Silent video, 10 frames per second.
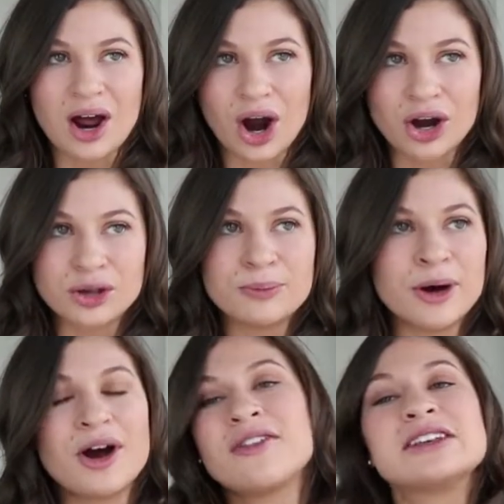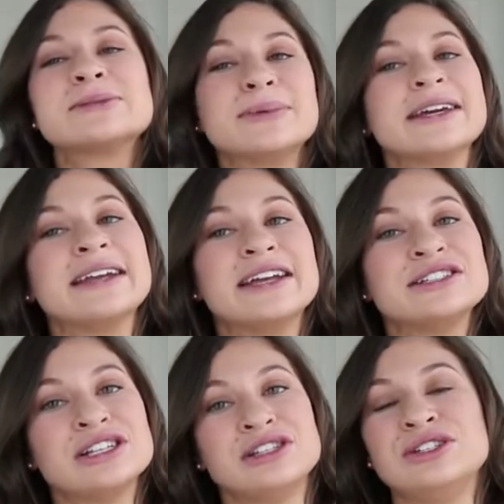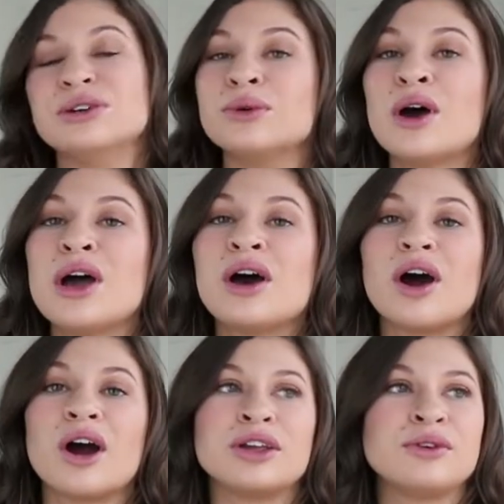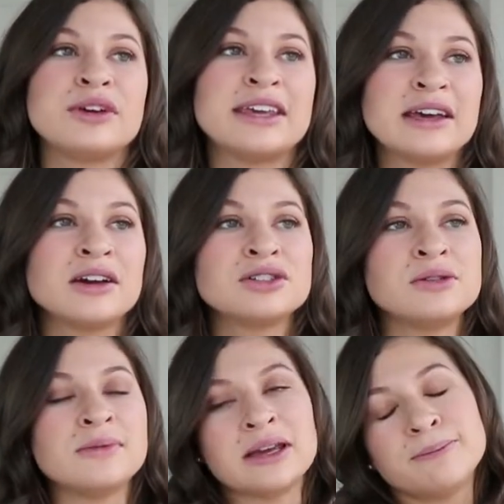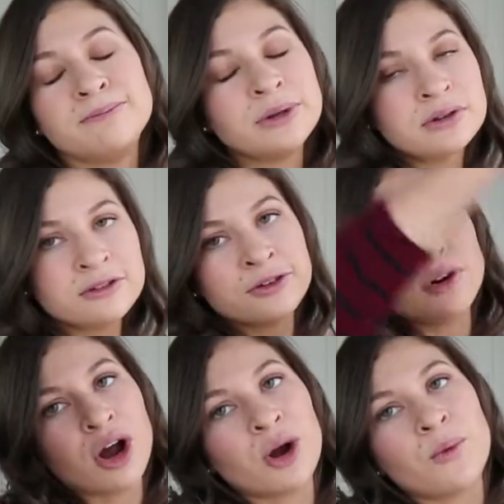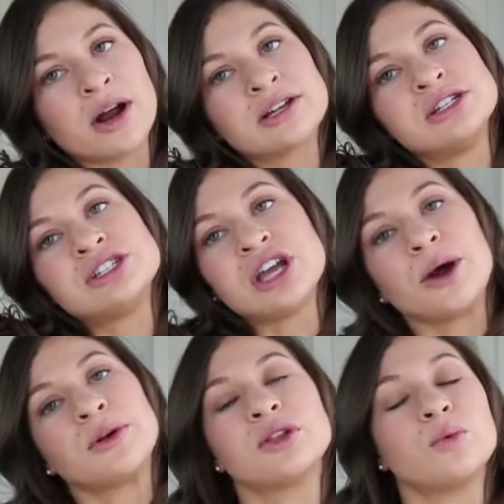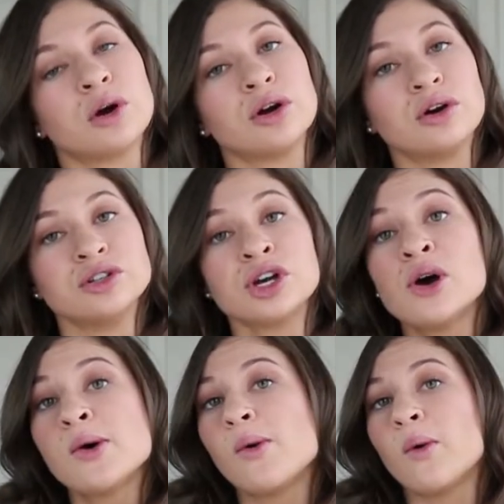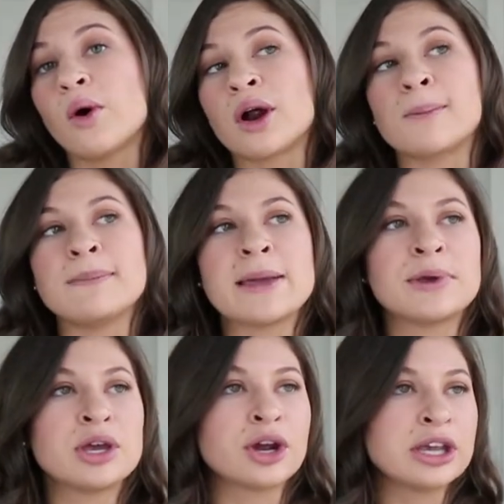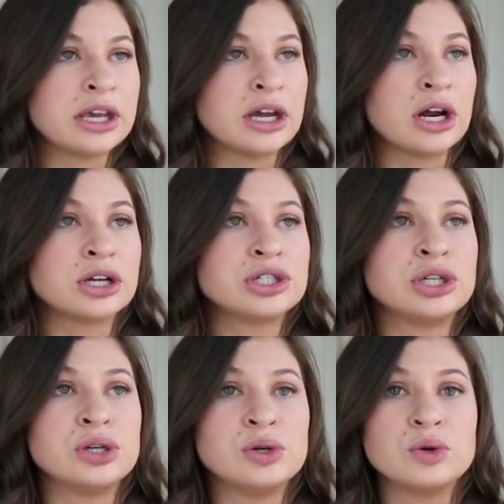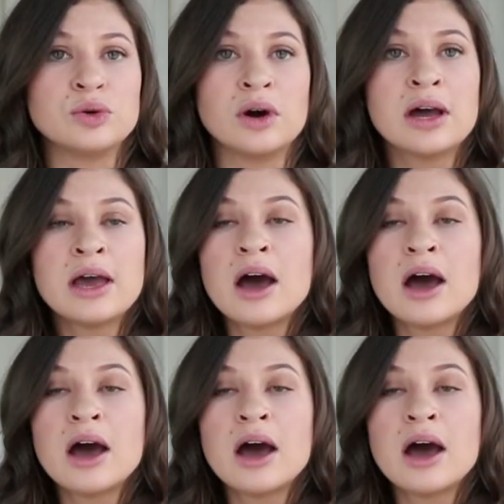are you put on this planet to do? Are you here to make beautiful artwork to share with the world? Or maybe you're here to